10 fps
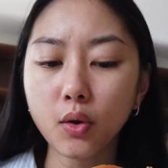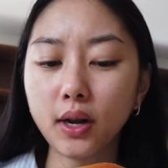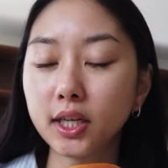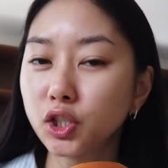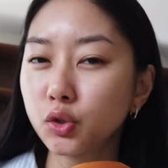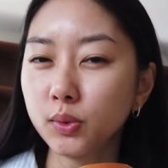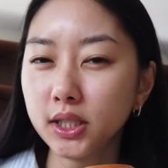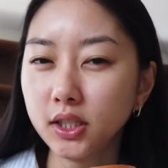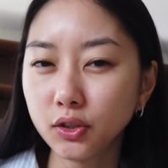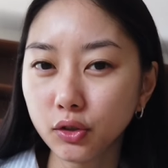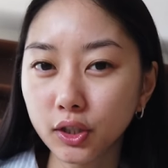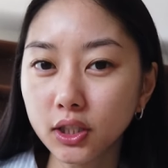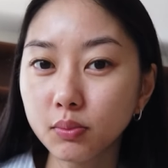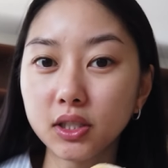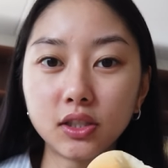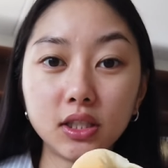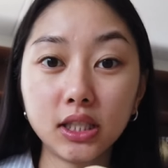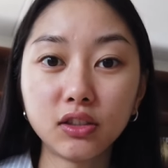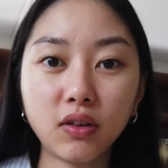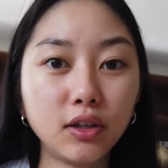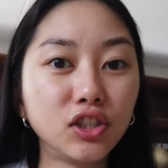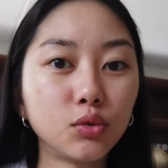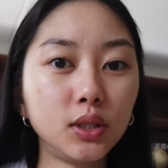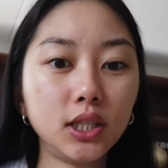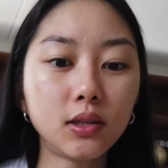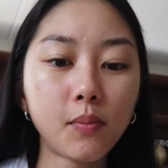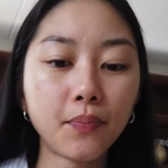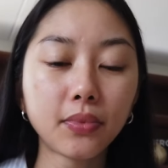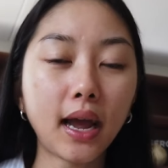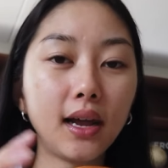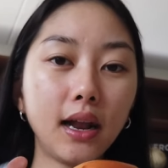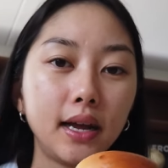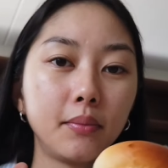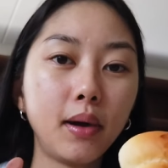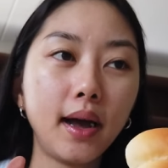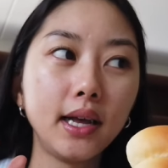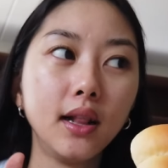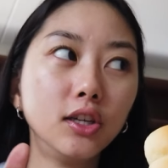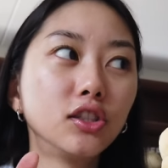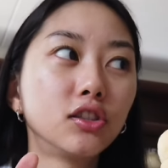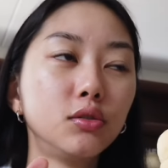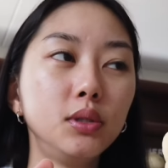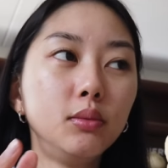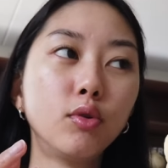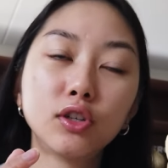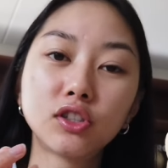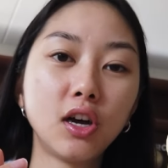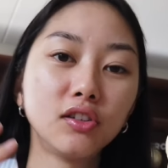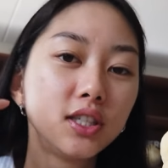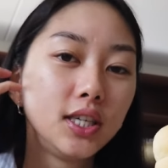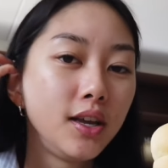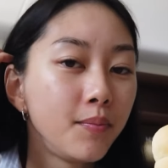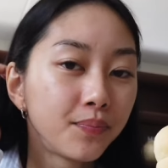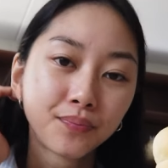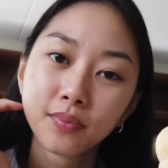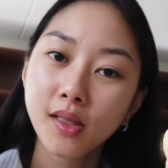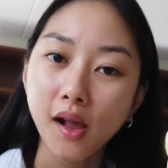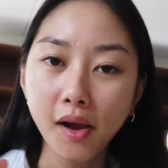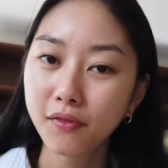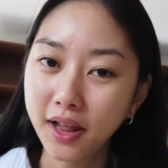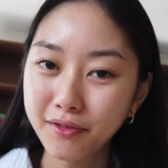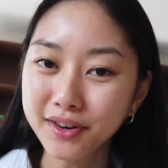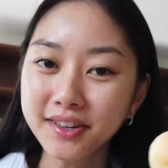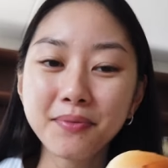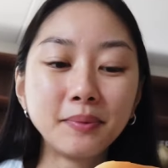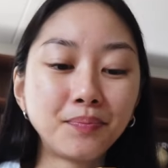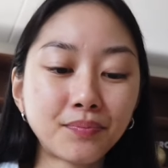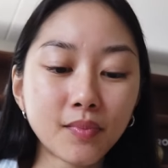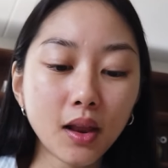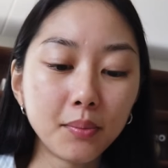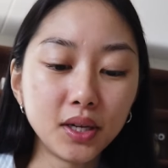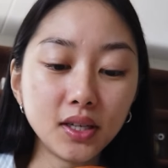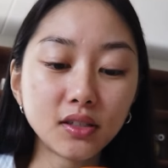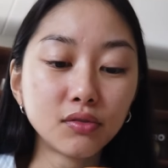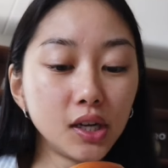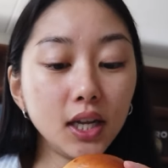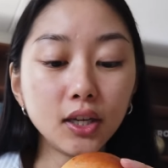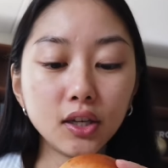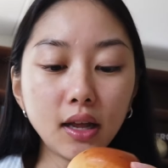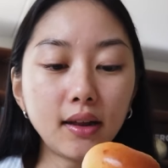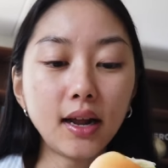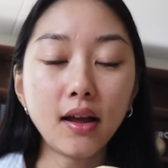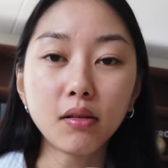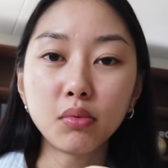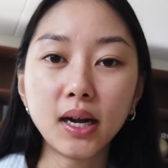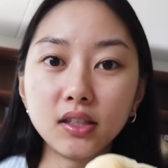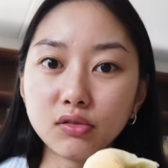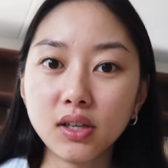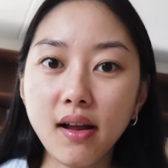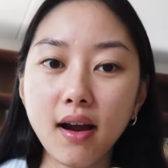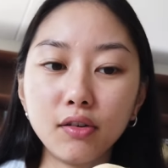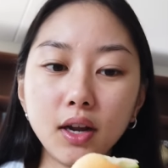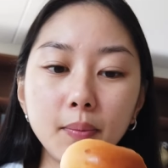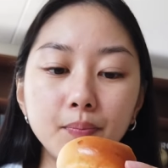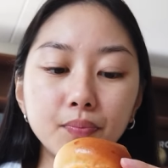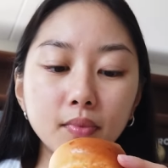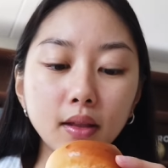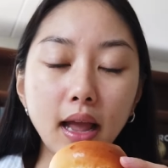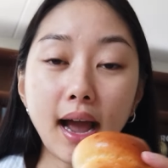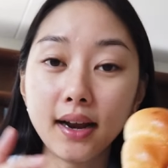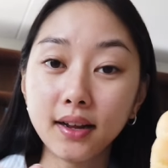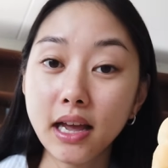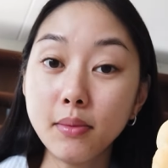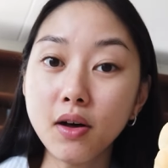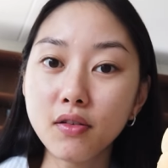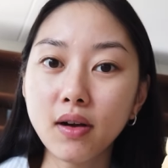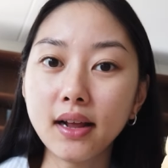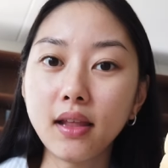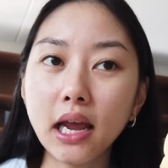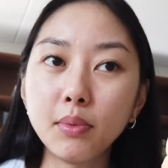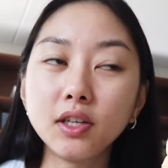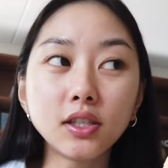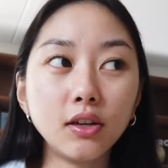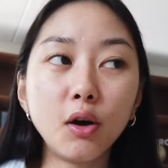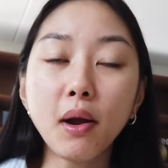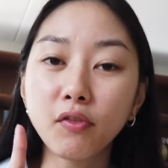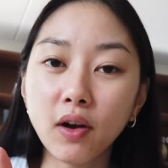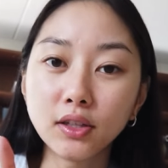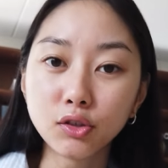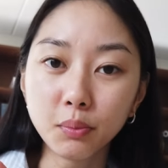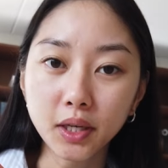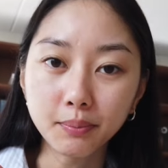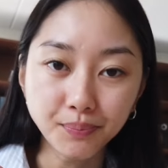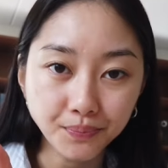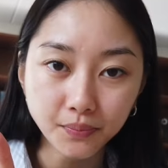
or like a sweet dessert, because it is very sweet. I like my lunches to be more salty flavored, but it's really good, and I like the bread. It's really airy. And I came on the right day, because I know my friend told me,